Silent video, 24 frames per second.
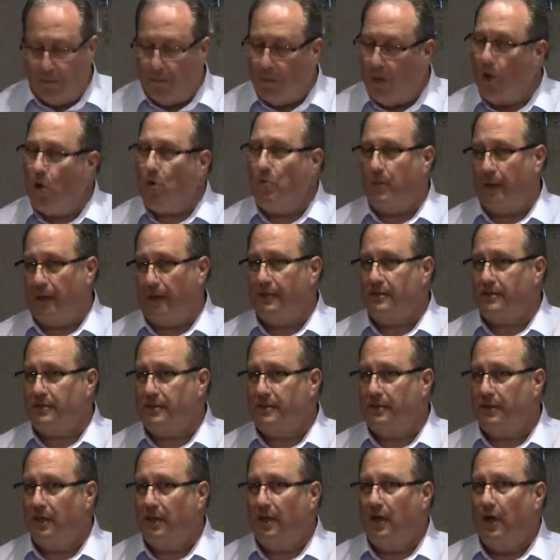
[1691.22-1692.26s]

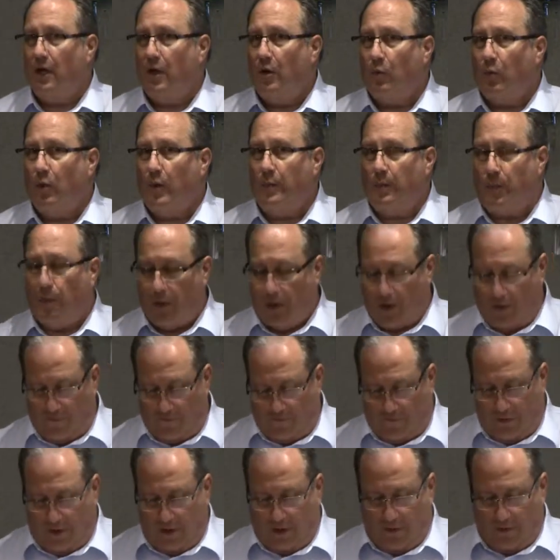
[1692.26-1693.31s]
moment we put our
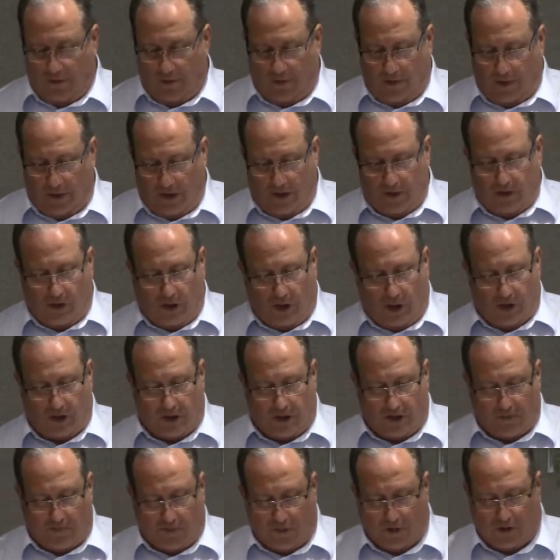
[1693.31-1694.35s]
faith in
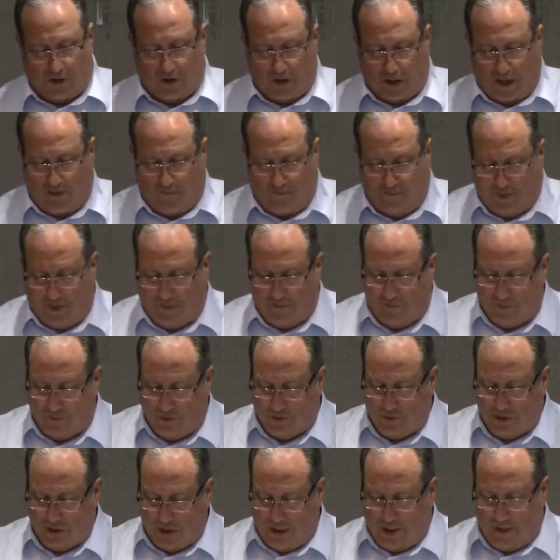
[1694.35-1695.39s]
Jesus, 1 John
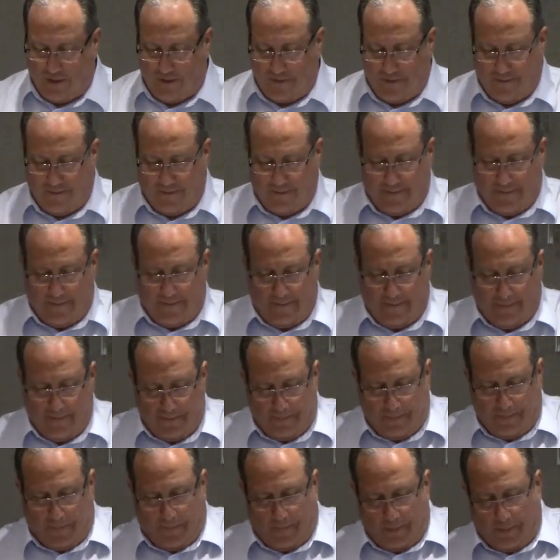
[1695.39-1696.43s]
5:13,
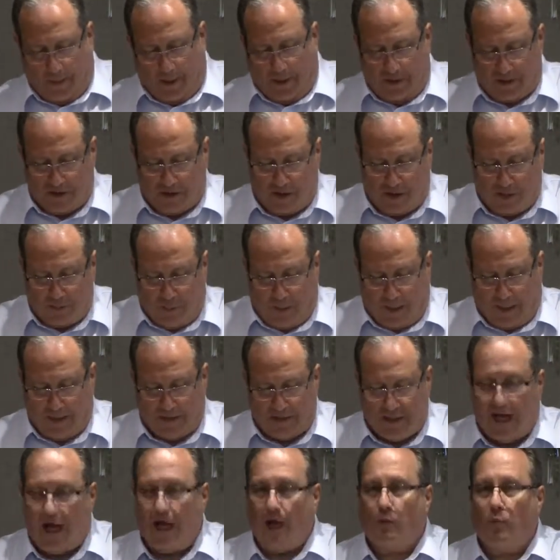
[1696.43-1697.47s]
because it's
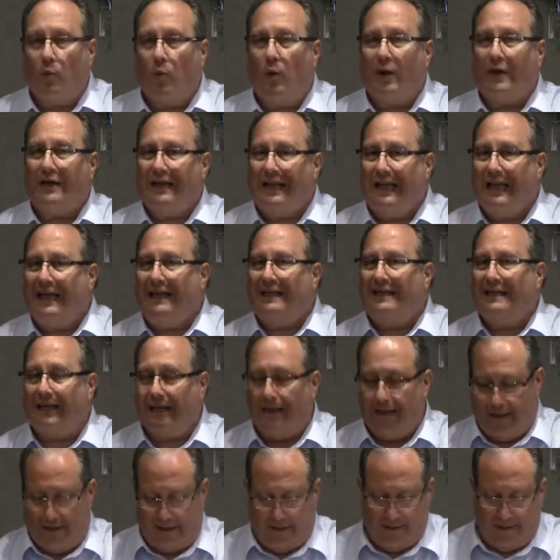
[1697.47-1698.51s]
based on what he
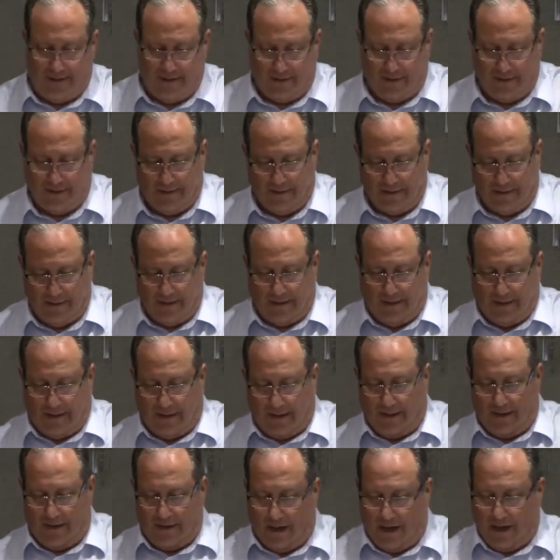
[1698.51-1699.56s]
did
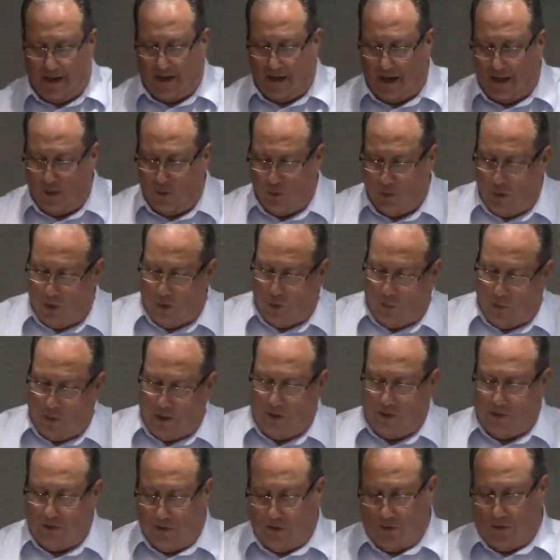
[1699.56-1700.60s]
and not on what
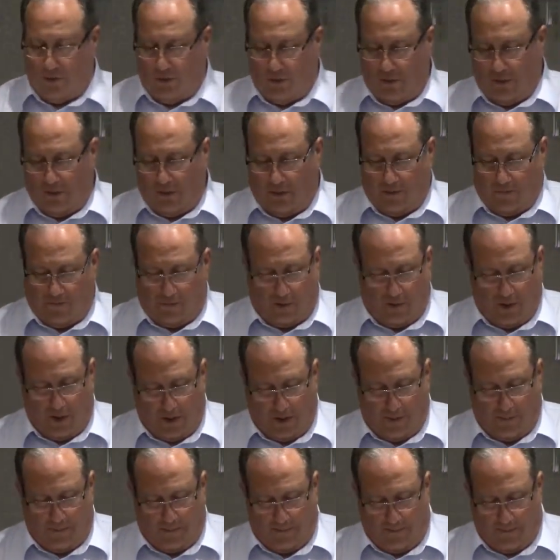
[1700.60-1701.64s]
we do for
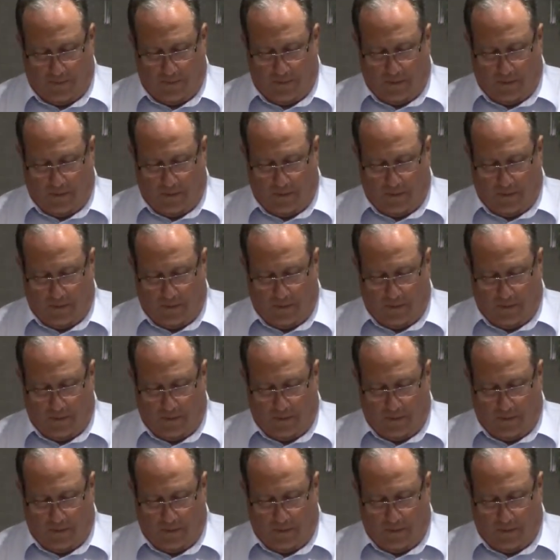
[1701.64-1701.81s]
him.